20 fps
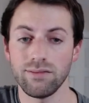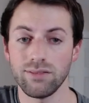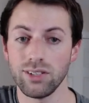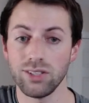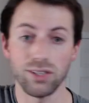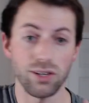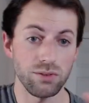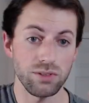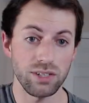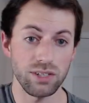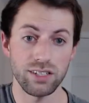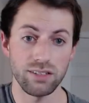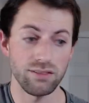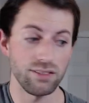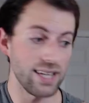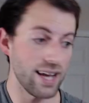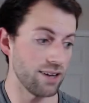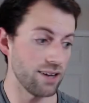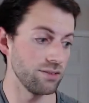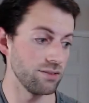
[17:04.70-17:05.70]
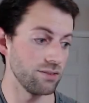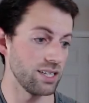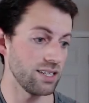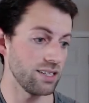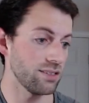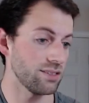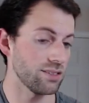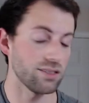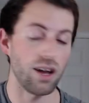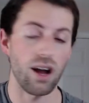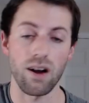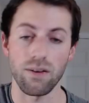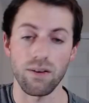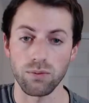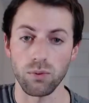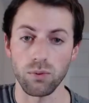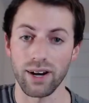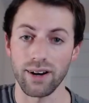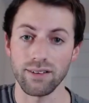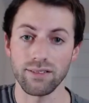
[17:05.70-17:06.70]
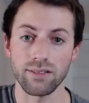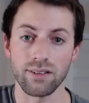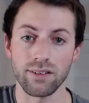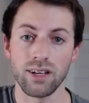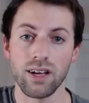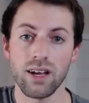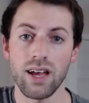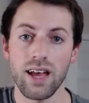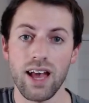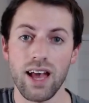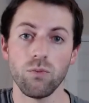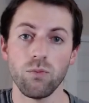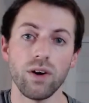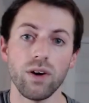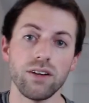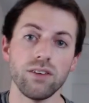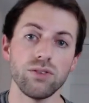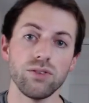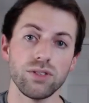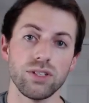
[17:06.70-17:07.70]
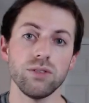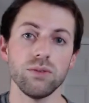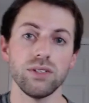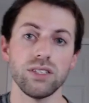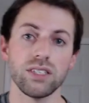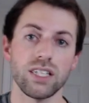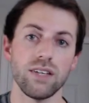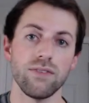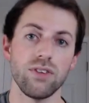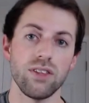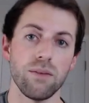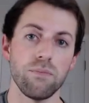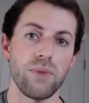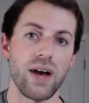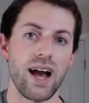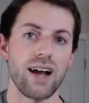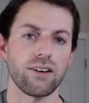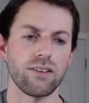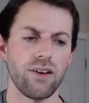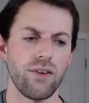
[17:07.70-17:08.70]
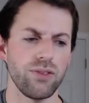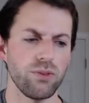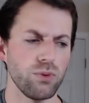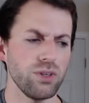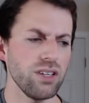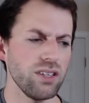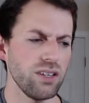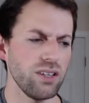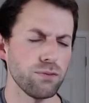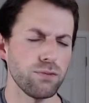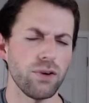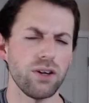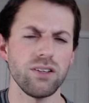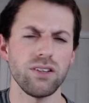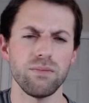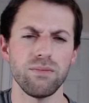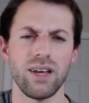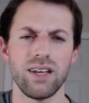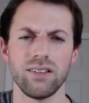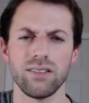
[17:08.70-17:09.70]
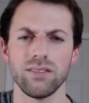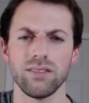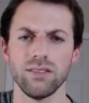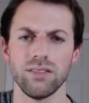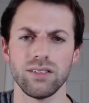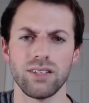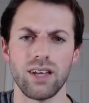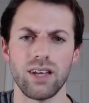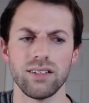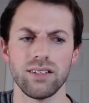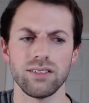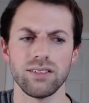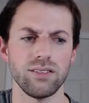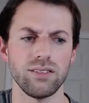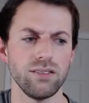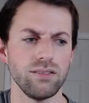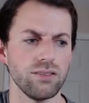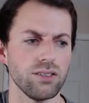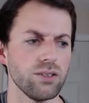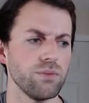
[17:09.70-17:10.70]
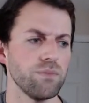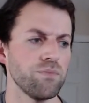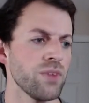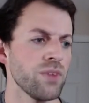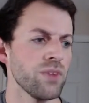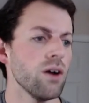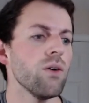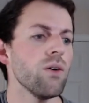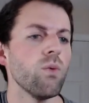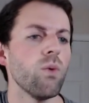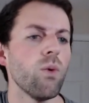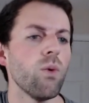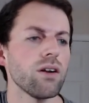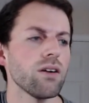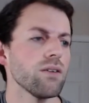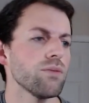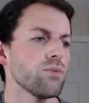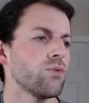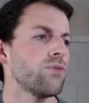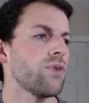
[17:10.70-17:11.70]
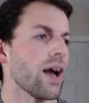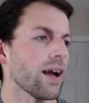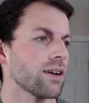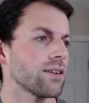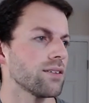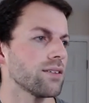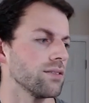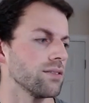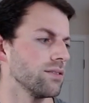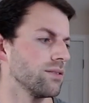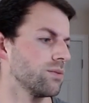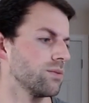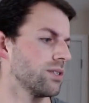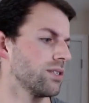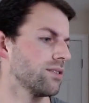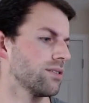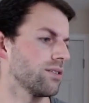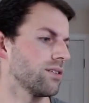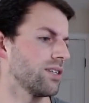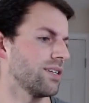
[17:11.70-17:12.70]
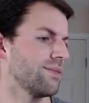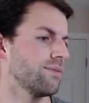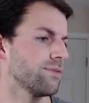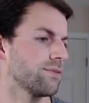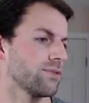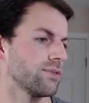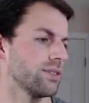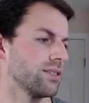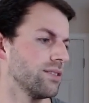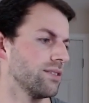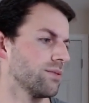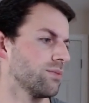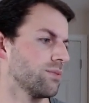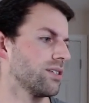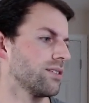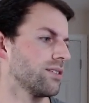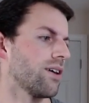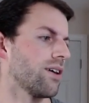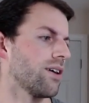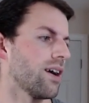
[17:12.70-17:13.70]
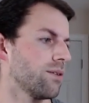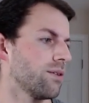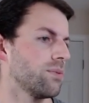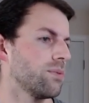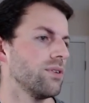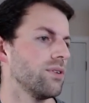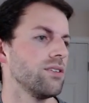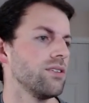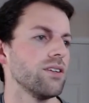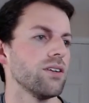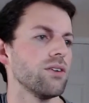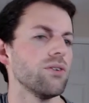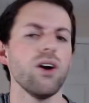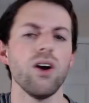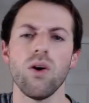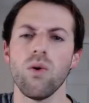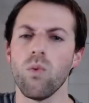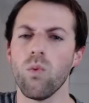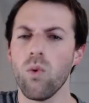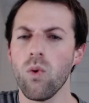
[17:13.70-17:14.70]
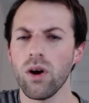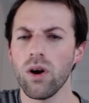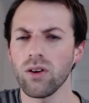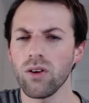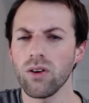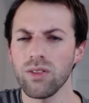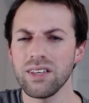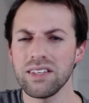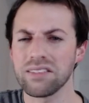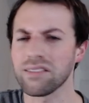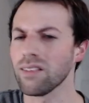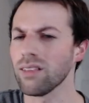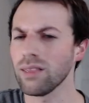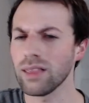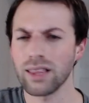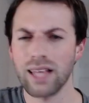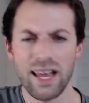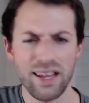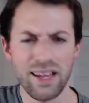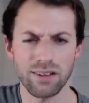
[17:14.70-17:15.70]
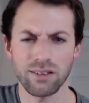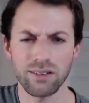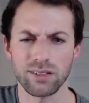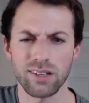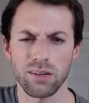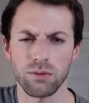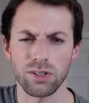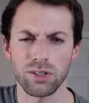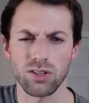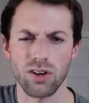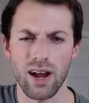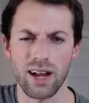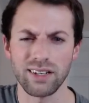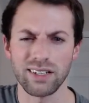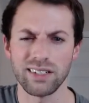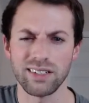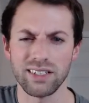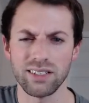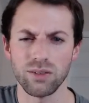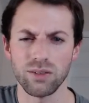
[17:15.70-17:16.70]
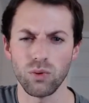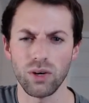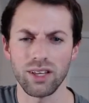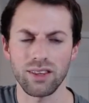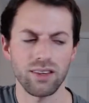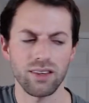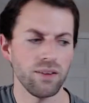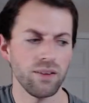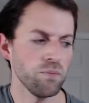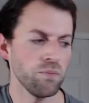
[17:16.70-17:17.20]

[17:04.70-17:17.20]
You don't need to download any software. And what it'll do is give you the background, really the fundamentals as to, what are vectors? What is our inference? What is our output? What are these layers that we're trying to deal with?